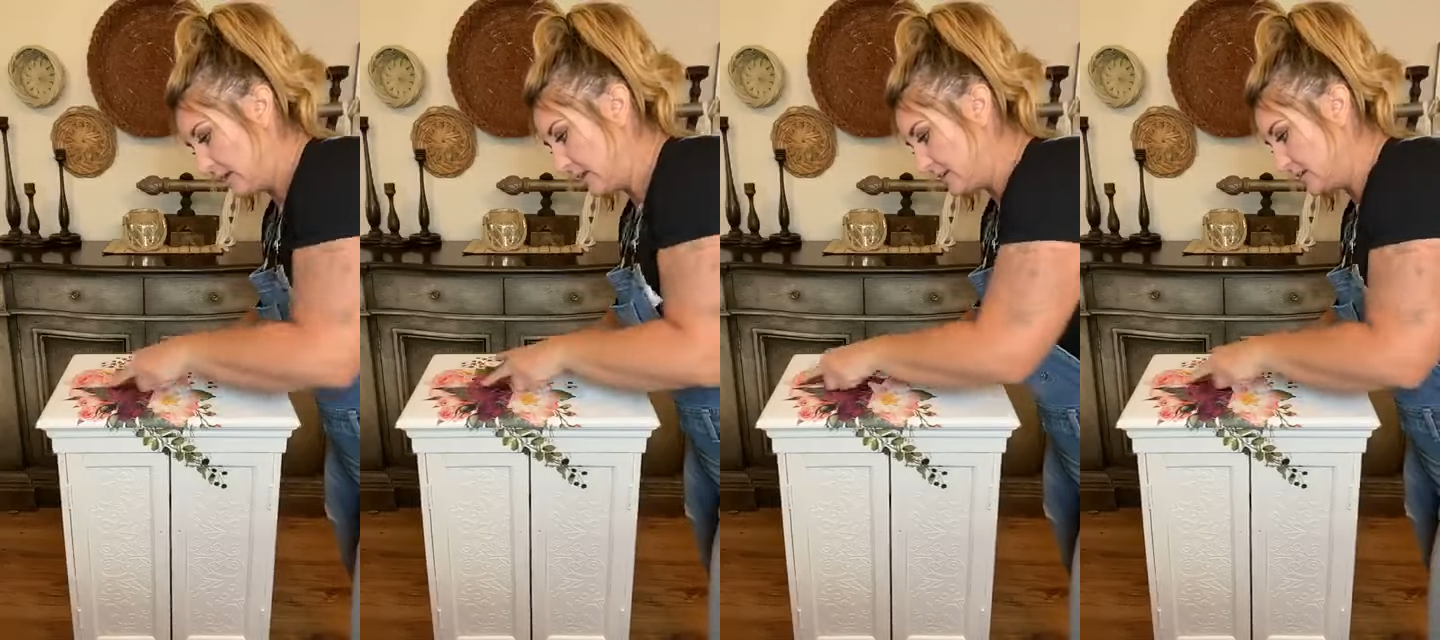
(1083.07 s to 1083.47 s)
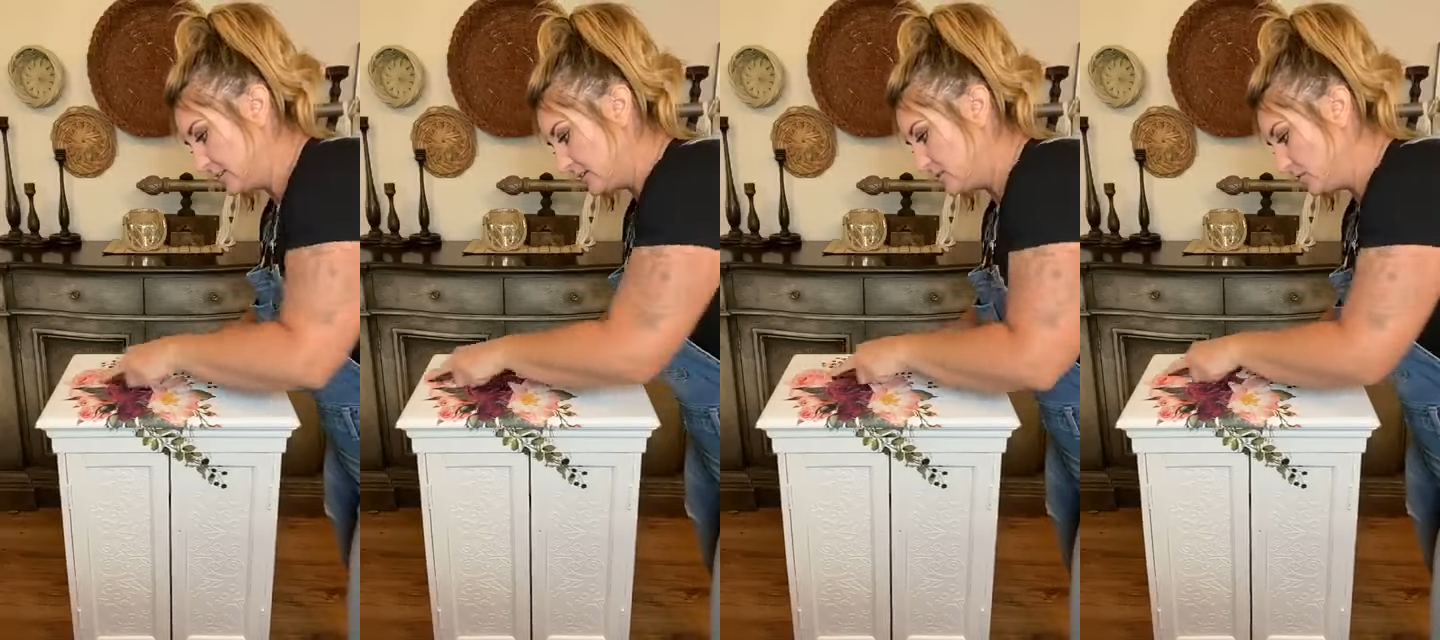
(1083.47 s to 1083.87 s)
And I did
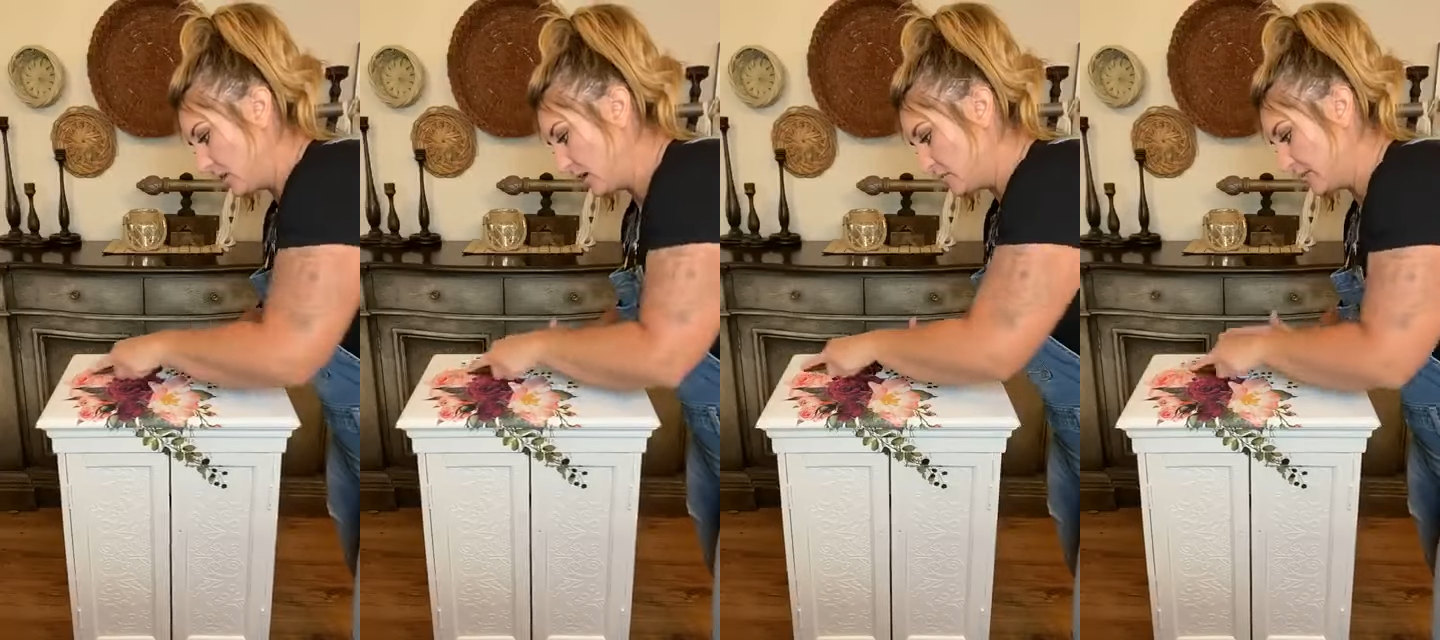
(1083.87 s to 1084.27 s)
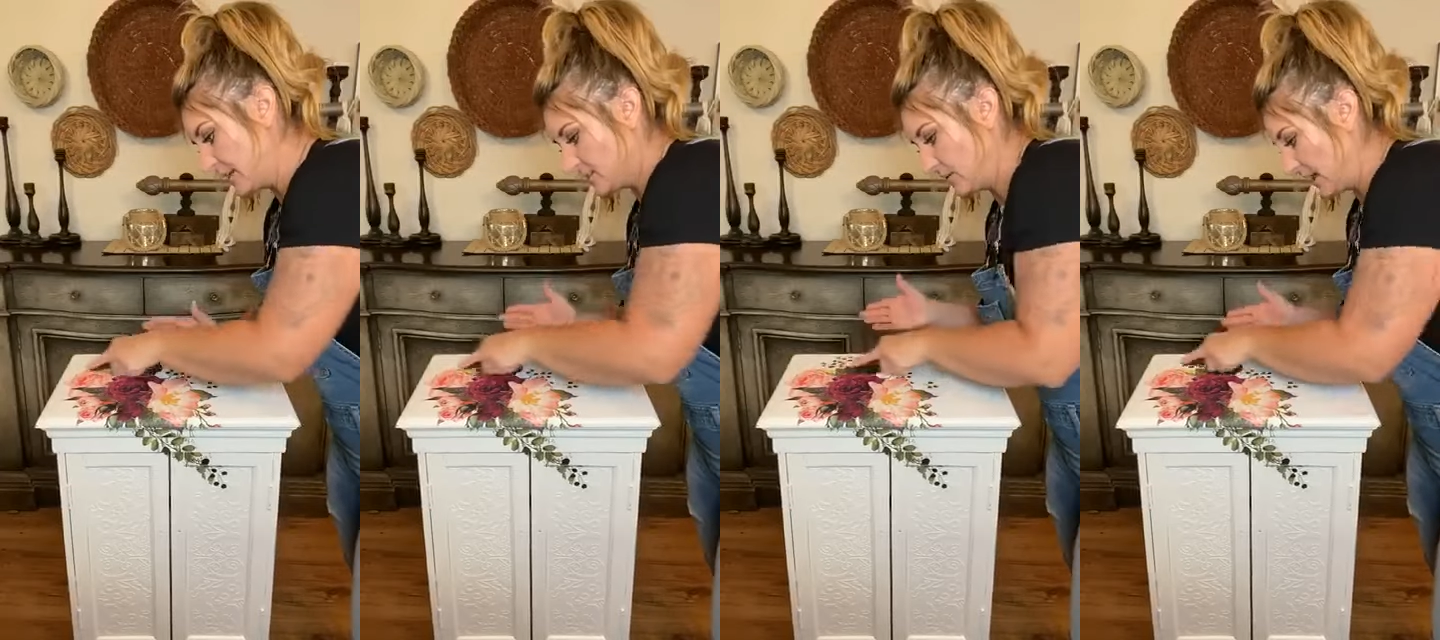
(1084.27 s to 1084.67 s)
it a little too hard, but
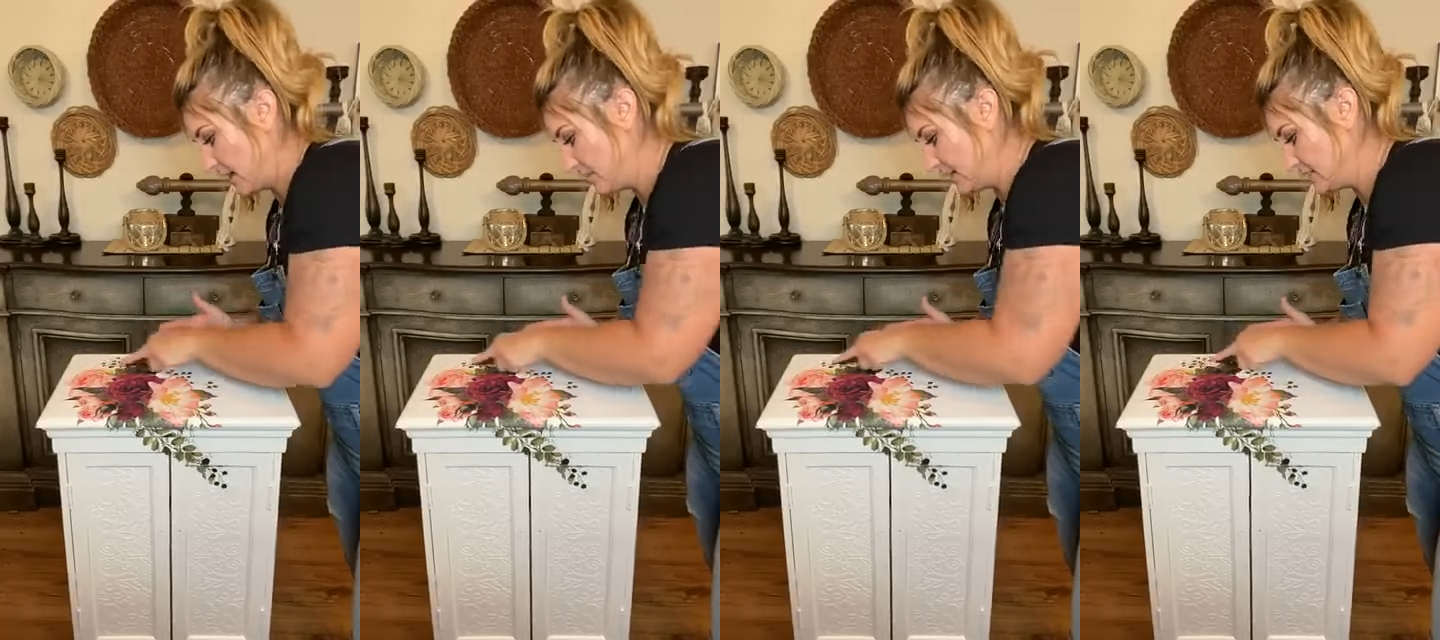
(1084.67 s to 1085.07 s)
that's okay